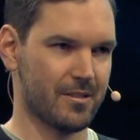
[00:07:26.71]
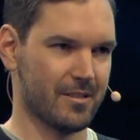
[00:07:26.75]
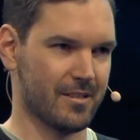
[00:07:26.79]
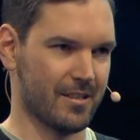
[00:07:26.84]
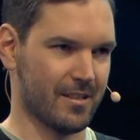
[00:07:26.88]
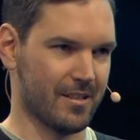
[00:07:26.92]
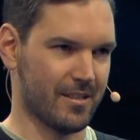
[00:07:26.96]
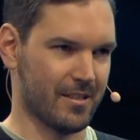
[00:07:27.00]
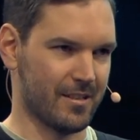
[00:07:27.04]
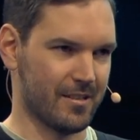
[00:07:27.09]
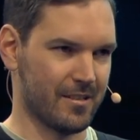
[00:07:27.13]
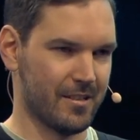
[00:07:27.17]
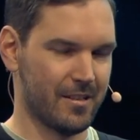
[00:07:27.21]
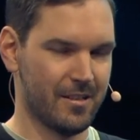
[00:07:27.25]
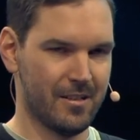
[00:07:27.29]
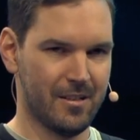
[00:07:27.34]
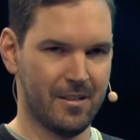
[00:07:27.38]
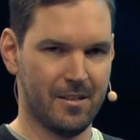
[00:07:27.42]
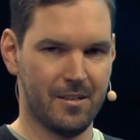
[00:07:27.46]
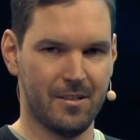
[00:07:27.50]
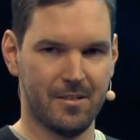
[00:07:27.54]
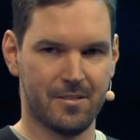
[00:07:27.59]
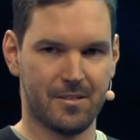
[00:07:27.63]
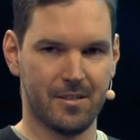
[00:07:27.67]
Uh,
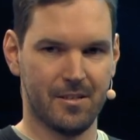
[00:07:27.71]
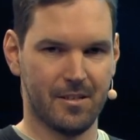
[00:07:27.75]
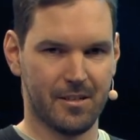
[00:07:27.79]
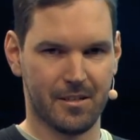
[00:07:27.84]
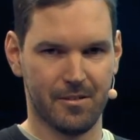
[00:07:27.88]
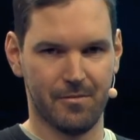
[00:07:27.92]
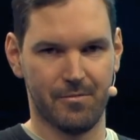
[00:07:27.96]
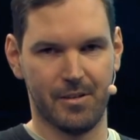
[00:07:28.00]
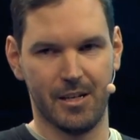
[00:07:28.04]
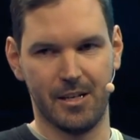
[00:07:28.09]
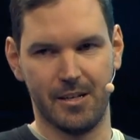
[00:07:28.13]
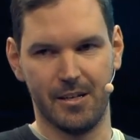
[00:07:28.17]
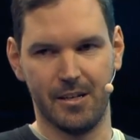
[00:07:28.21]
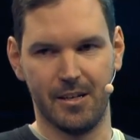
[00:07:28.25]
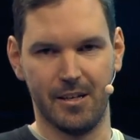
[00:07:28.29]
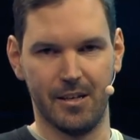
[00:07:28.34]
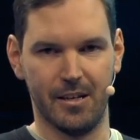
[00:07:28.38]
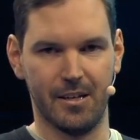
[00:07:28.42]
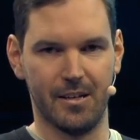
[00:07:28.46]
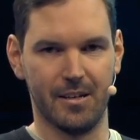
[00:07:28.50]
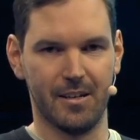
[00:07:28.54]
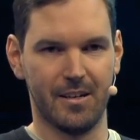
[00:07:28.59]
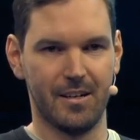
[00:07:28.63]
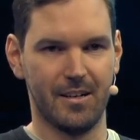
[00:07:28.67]
Silicon
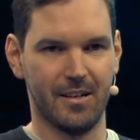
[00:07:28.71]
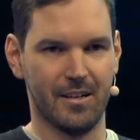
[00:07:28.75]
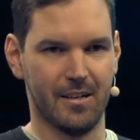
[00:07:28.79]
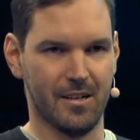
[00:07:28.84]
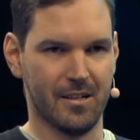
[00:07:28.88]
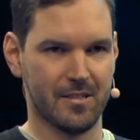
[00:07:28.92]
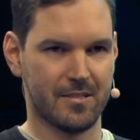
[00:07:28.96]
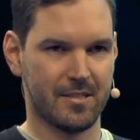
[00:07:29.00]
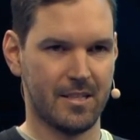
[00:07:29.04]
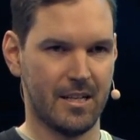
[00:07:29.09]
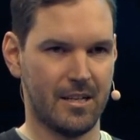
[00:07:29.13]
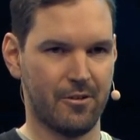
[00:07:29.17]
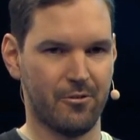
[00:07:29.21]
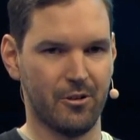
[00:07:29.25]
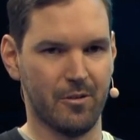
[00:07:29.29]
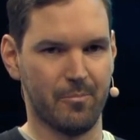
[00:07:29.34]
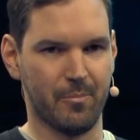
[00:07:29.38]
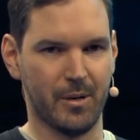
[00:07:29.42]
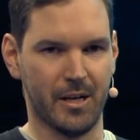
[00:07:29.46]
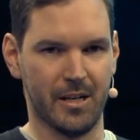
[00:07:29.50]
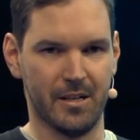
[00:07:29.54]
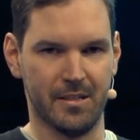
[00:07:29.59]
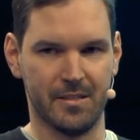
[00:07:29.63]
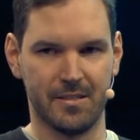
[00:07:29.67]
Valley uh, salary
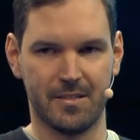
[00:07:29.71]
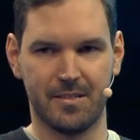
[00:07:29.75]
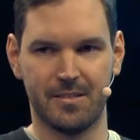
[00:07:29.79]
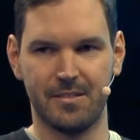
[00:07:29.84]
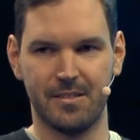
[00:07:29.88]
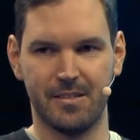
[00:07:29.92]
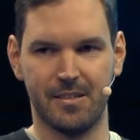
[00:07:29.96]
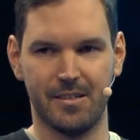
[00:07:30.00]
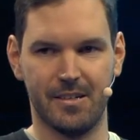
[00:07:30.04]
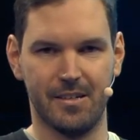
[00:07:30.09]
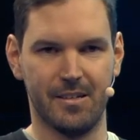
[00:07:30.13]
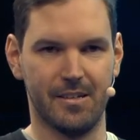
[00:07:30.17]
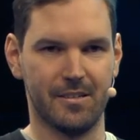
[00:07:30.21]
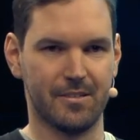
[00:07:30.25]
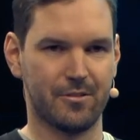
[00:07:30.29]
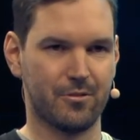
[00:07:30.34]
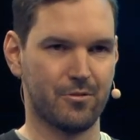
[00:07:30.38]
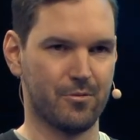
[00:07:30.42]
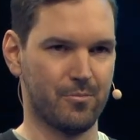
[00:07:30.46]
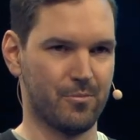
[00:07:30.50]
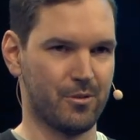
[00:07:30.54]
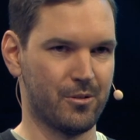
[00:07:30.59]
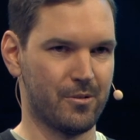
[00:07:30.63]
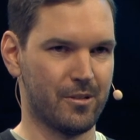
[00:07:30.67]
bands uh,
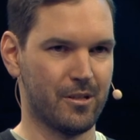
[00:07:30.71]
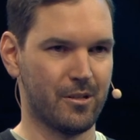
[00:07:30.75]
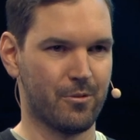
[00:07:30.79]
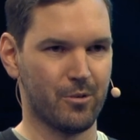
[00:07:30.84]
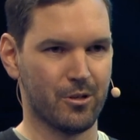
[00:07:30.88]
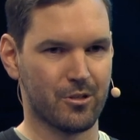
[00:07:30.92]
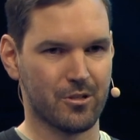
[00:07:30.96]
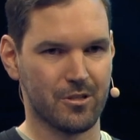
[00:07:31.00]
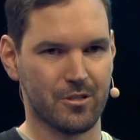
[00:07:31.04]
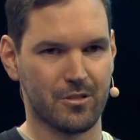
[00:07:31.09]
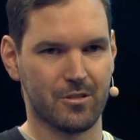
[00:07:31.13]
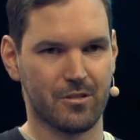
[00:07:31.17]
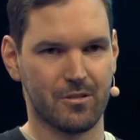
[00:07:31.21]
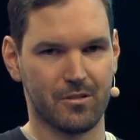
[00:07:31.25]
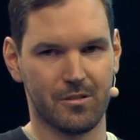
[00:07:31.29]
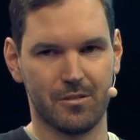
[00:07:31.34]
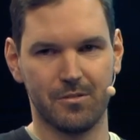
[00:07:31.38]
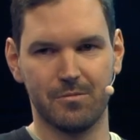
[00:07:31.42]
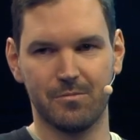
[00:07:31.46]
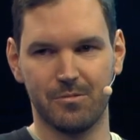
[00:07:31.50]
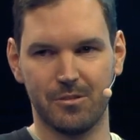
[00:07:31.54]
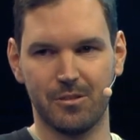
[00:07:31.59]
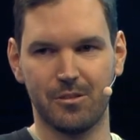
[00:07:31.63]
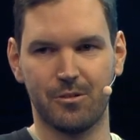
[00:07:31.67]
to Munich, which is
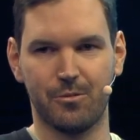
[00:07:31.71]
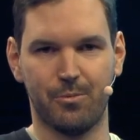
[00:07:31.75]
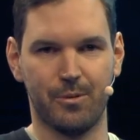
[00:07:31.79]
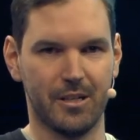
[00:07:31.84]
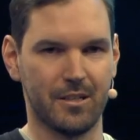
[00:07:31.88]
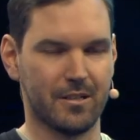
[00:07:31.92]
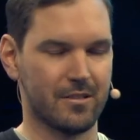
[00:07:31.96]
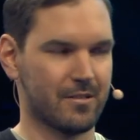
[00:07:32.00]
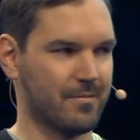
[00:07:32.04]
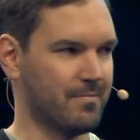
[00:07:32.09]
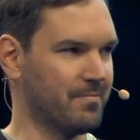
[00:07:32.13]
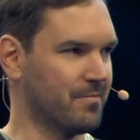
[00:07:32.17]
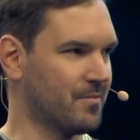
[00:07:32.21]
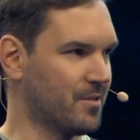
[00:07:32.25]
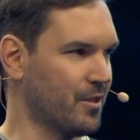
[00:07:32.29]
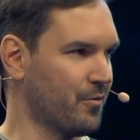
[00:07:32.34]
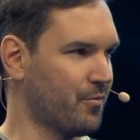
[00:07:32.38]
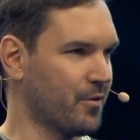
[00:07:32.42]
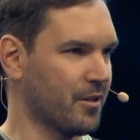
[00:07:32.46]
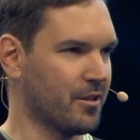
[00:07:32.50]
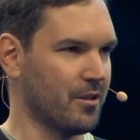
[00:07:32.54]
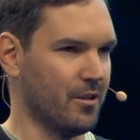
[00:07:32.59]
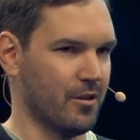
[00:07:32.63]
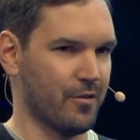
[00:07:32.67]
quite
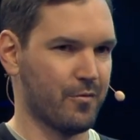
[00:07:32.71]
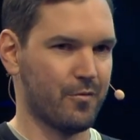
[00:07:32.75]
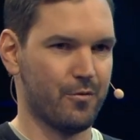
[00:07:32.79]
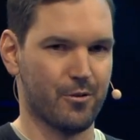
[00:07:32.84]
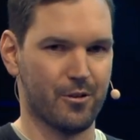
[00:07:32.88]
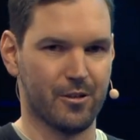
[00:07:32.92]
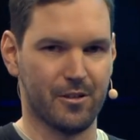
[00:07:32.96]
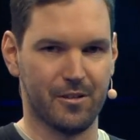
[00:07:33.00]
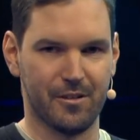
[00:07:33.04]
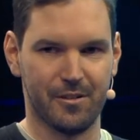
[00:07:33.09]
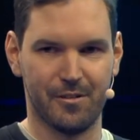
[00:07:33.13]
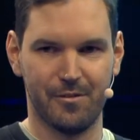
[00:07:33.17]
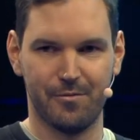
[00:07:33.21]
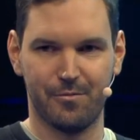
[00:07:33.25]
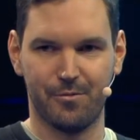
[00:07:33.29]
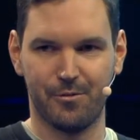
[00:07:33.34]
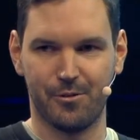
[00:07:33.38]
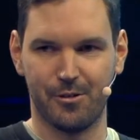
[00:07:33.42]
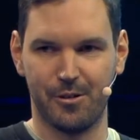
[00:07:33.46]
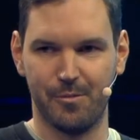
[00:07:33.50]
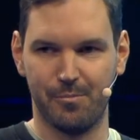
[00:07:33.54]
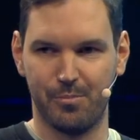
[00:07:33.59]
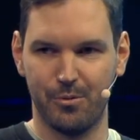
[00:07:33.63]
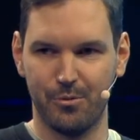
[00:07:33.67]
difficult for a
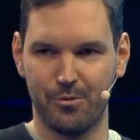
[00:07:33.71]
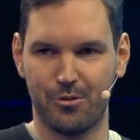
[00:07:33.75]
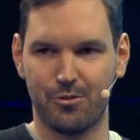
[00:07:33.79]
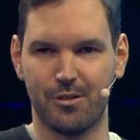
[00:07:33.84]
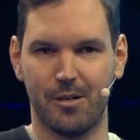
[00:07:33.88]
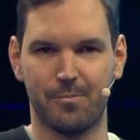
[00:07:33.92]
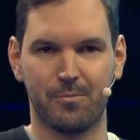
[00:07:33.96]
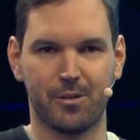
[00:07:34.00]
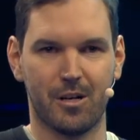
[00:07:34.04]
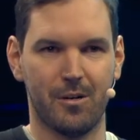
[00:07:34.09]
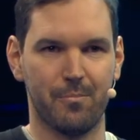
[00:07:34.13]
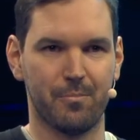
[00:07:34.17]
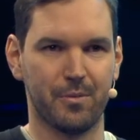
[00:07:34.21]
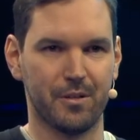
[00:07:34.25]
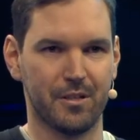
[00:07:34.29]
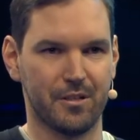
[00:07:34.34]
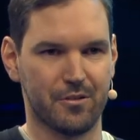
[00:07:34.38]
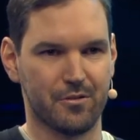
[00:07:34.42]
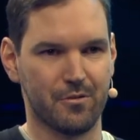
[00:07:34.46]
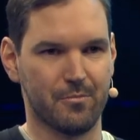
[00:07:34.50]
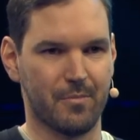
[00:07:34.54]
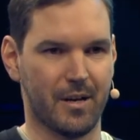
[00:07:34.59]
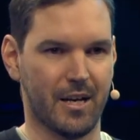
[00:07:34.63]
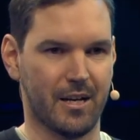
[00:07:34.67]
for a bootstrap company
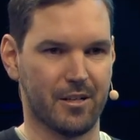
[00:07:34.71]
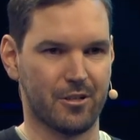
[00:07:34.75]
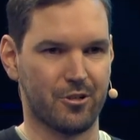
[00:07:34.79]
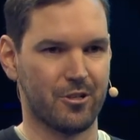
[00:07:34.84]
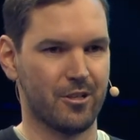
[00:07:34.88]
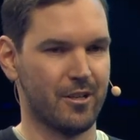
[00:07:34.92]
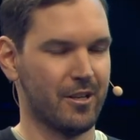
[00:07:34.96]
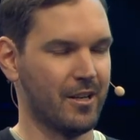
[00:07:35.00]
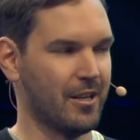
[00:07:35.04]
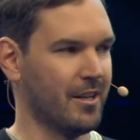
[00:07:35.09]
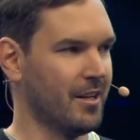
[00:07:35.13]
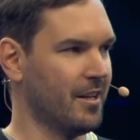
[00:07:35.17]
to match.